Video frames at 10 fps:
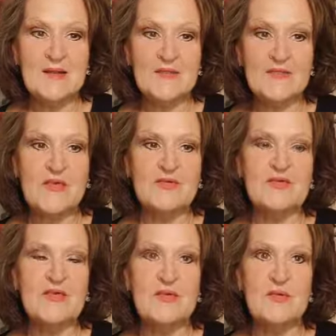
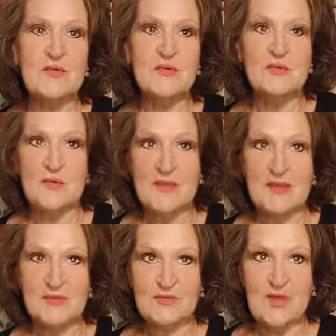phrases that you use that
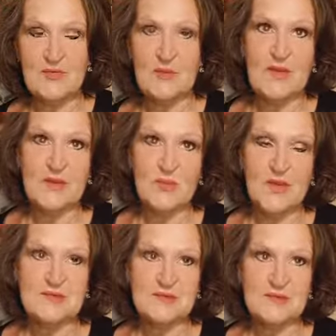make you sound the way you
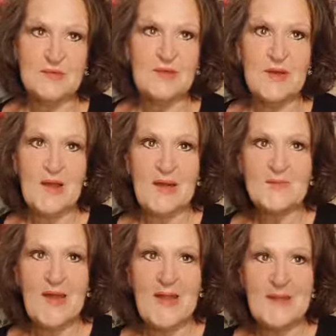want to. All right,